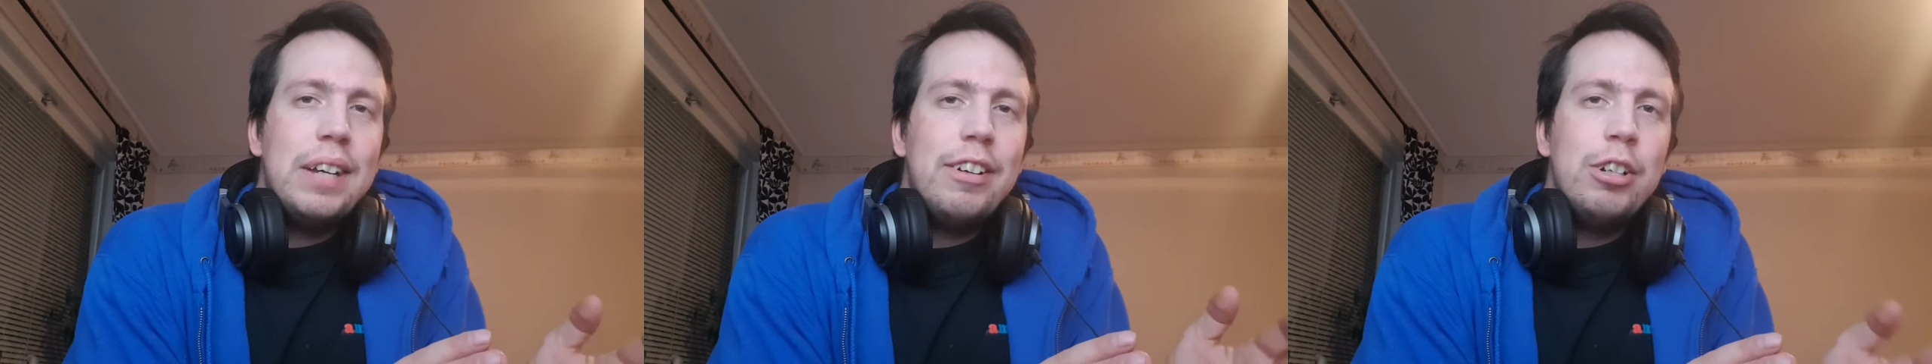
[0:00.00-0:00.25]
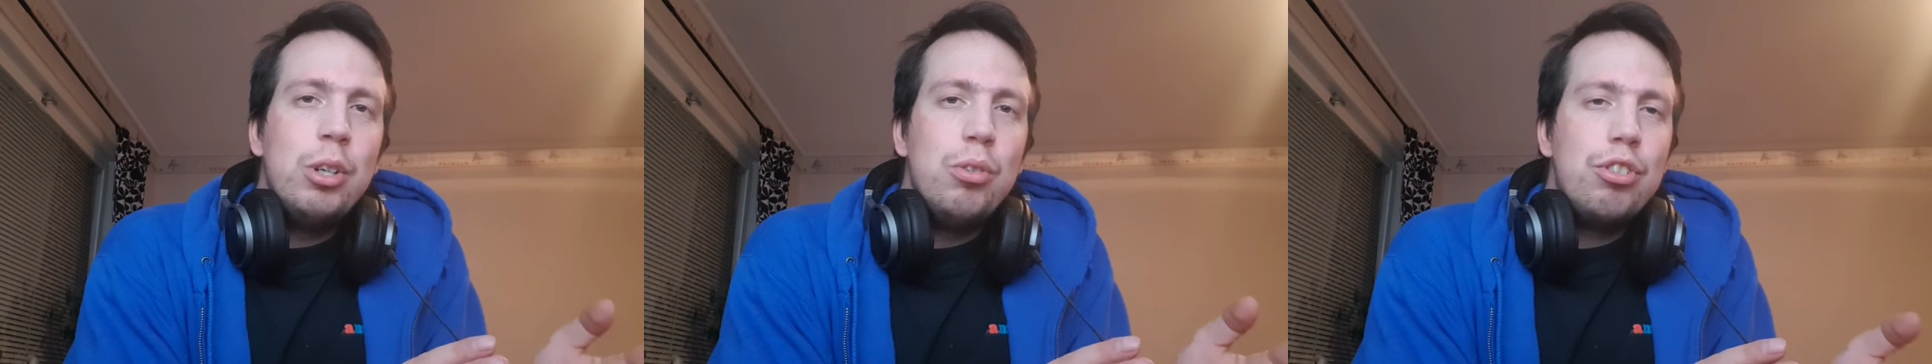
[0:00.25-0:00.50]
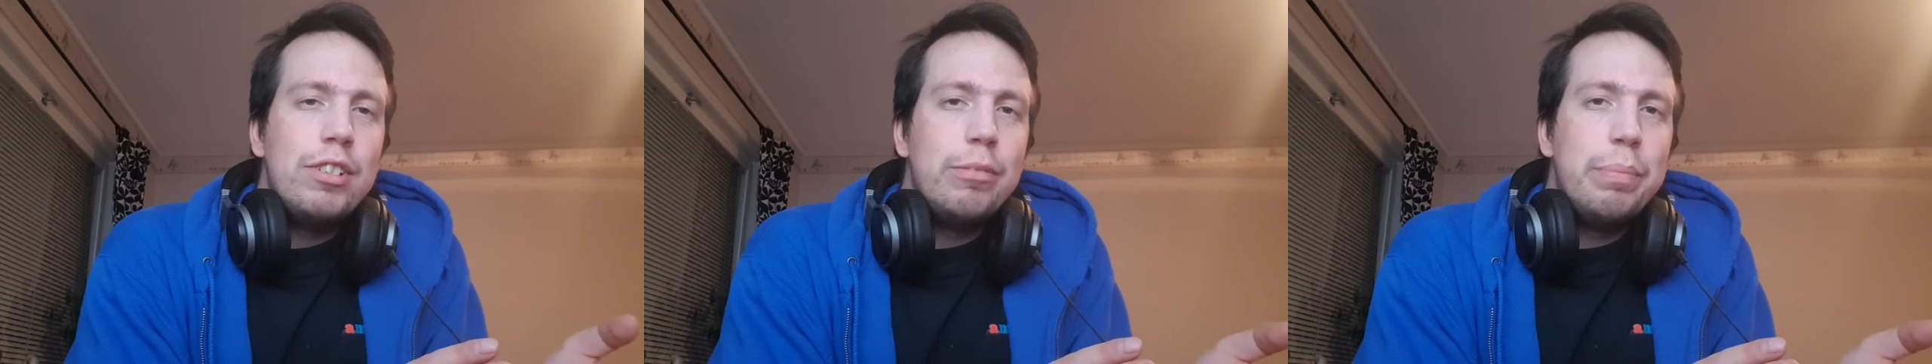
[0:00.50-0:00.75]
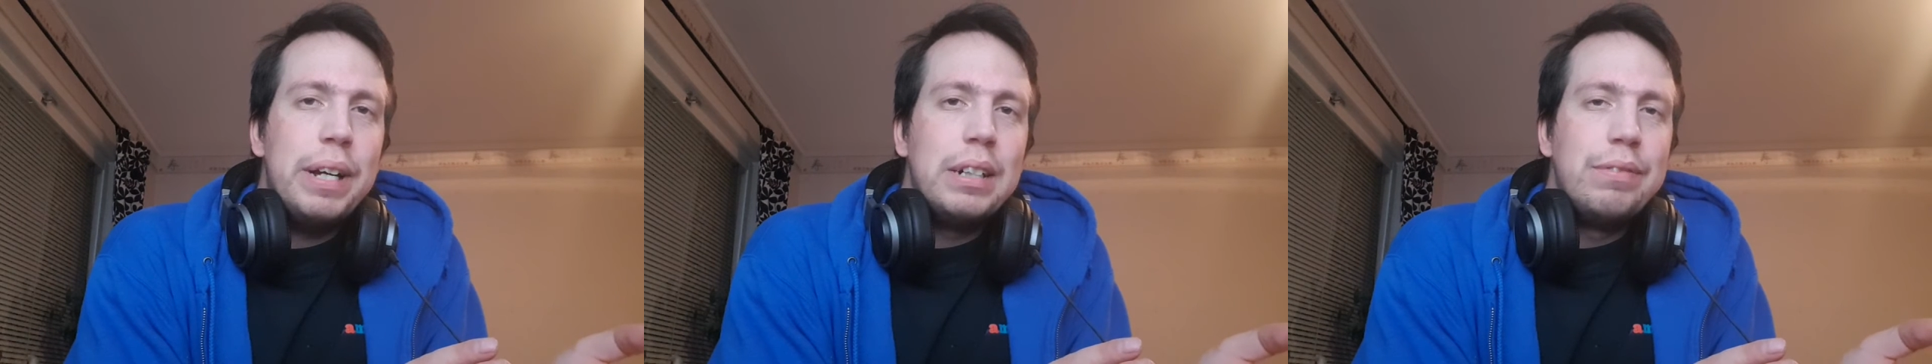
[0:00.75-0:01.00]
a huge
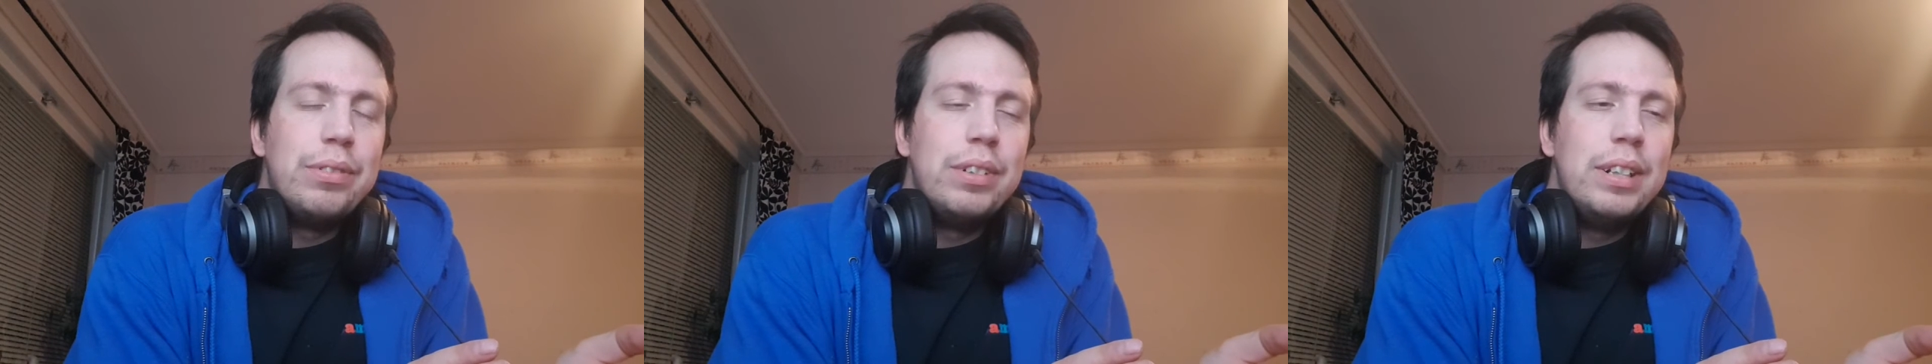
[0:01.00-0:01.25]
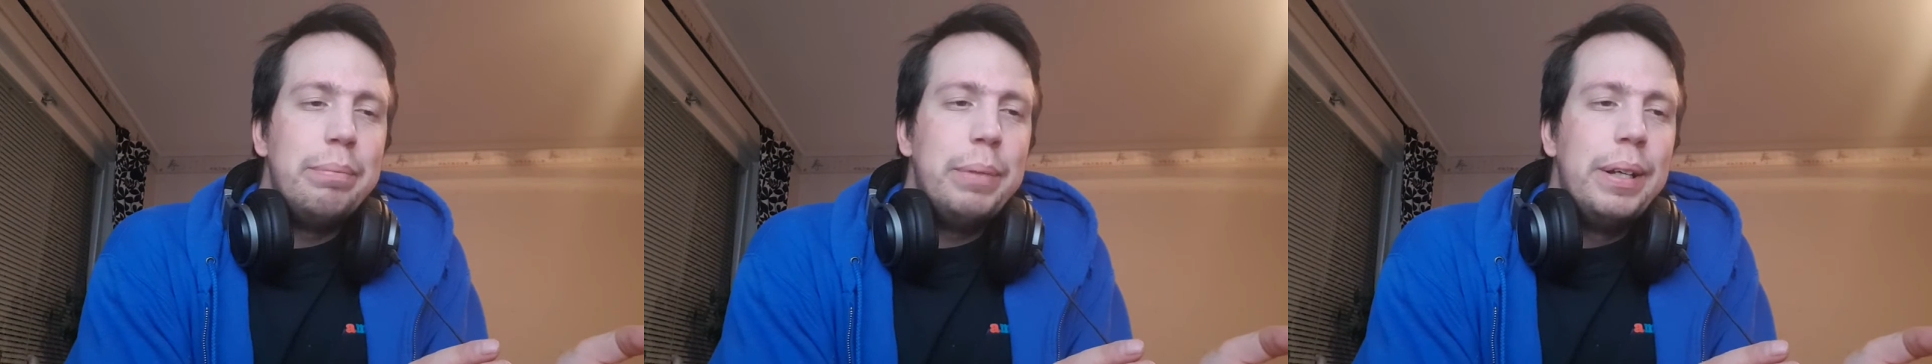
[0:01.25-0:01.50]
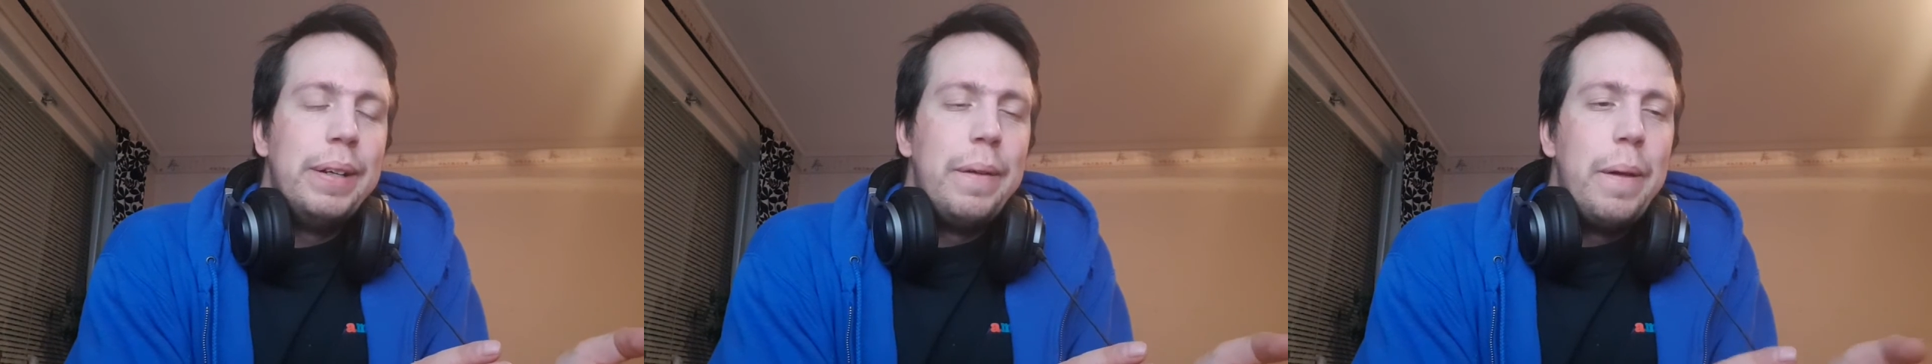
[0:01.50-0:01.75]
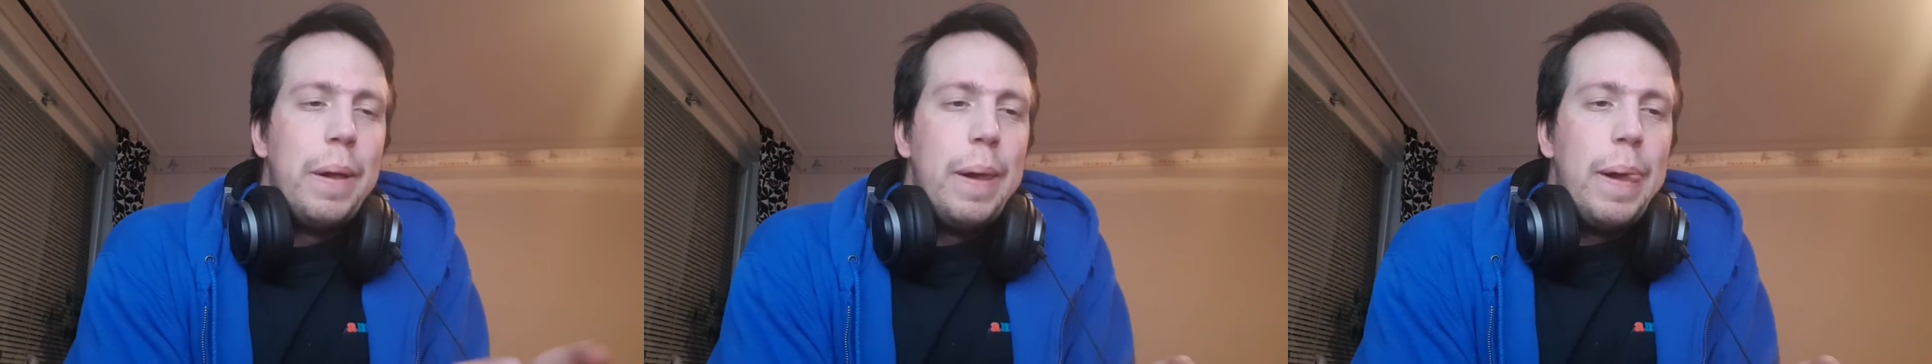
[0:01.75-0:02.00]
respect for him.
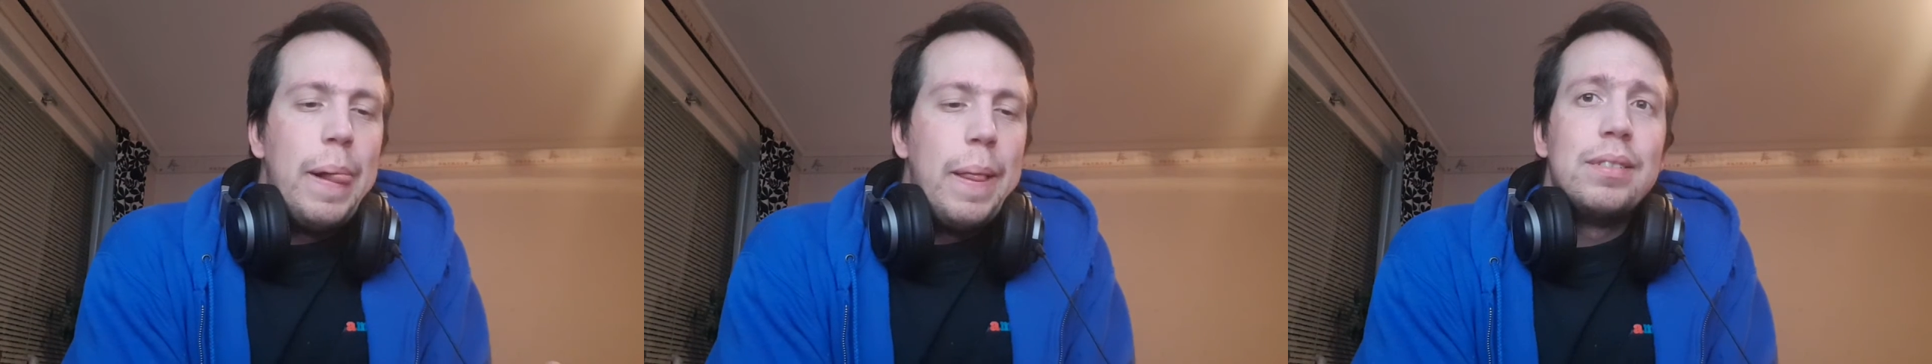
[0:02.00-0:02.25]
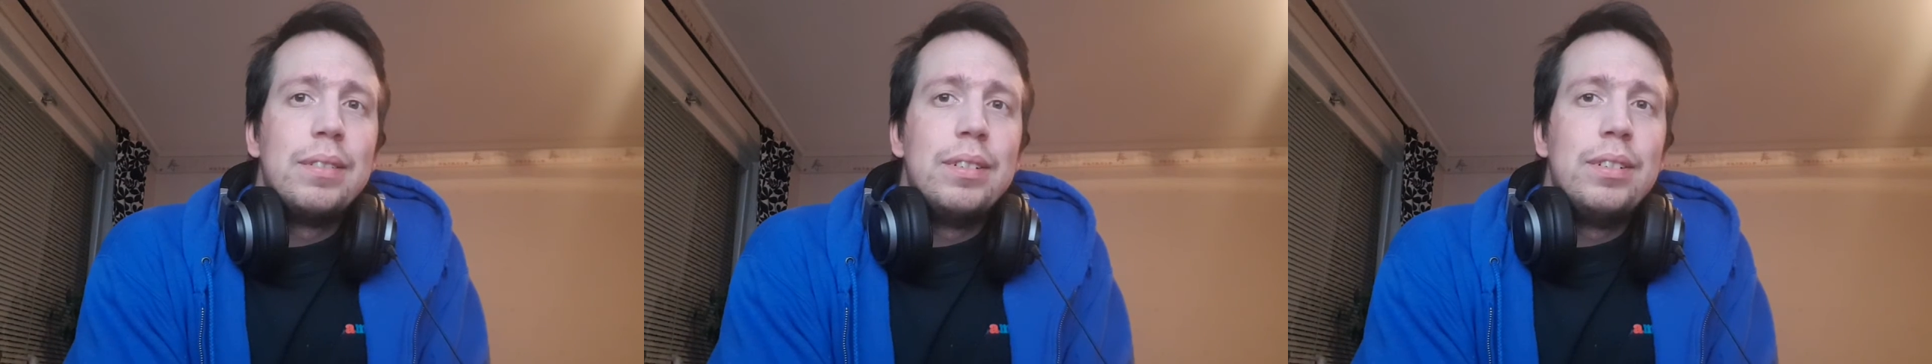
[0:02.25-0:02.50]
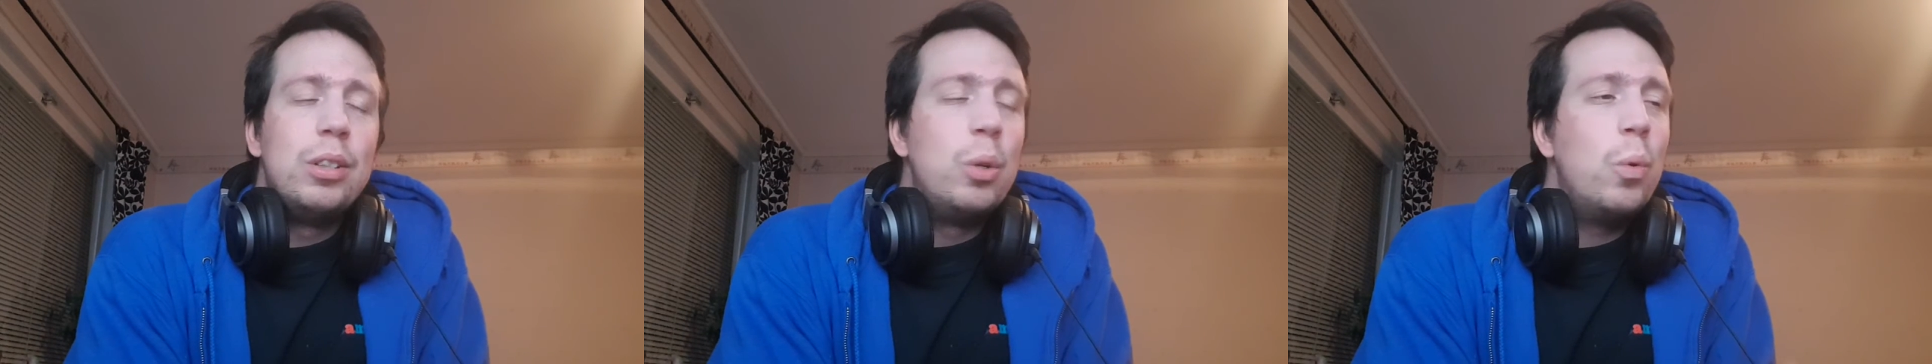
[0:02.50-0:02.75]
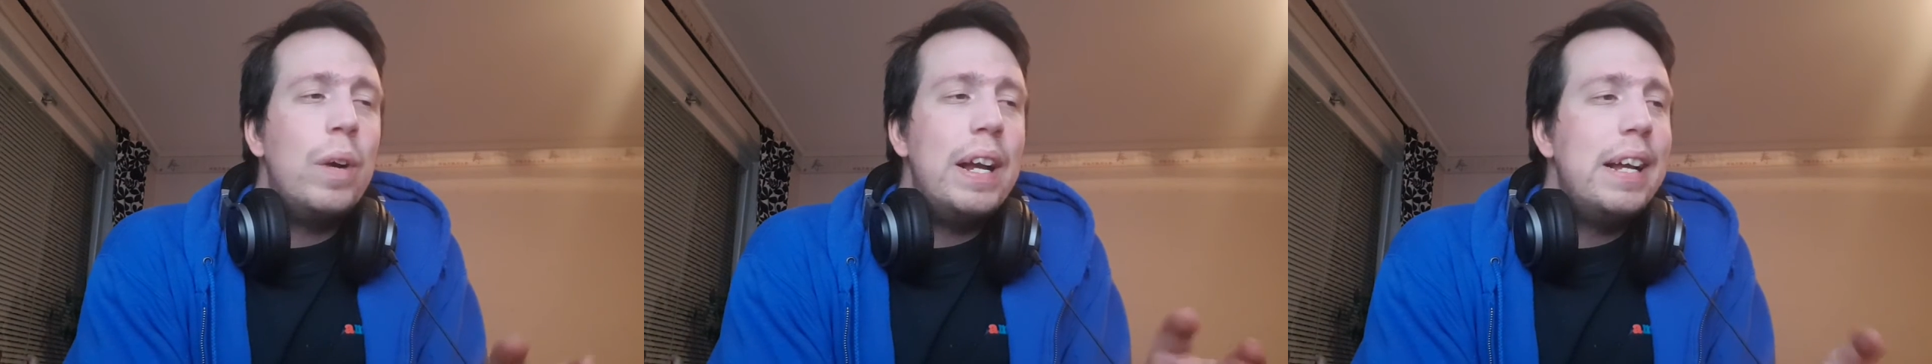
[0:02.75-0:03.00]
So
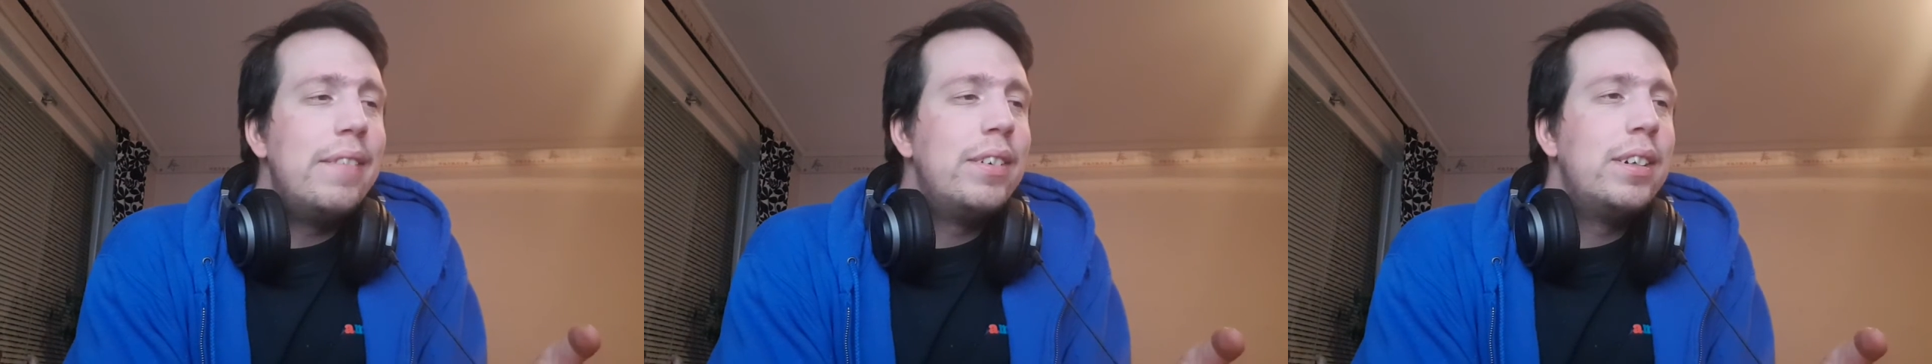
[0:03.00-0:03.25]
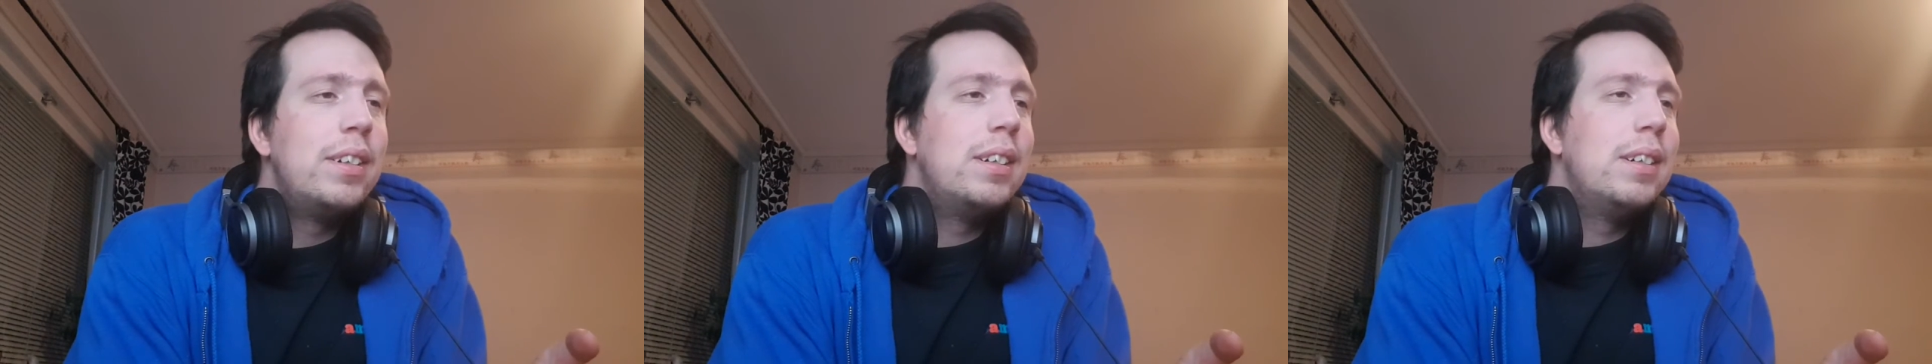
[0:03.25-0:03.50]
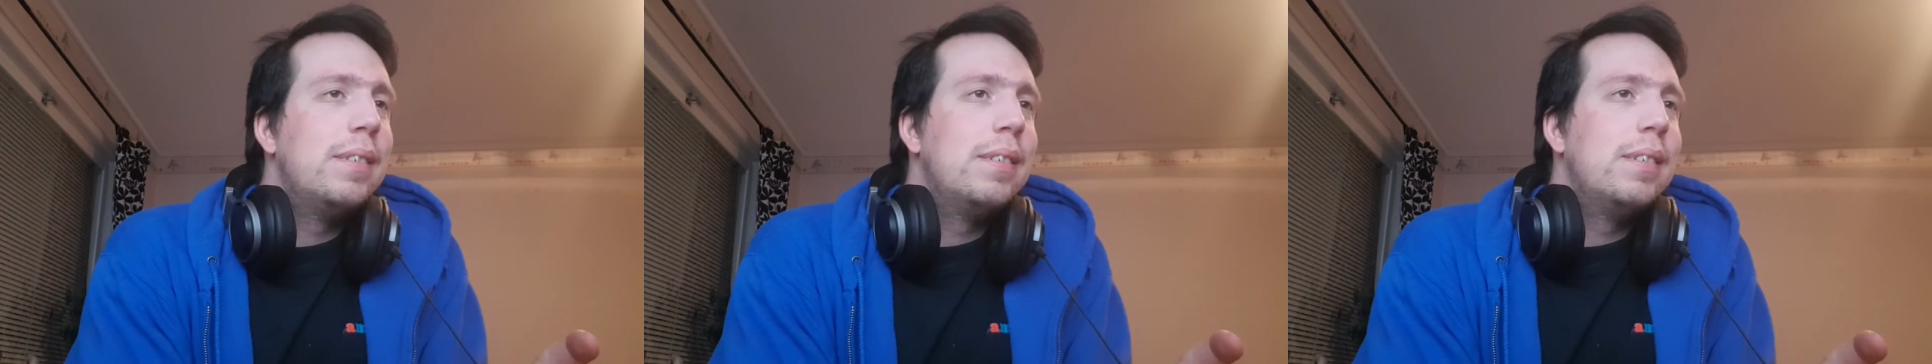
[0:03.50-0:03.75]
whoever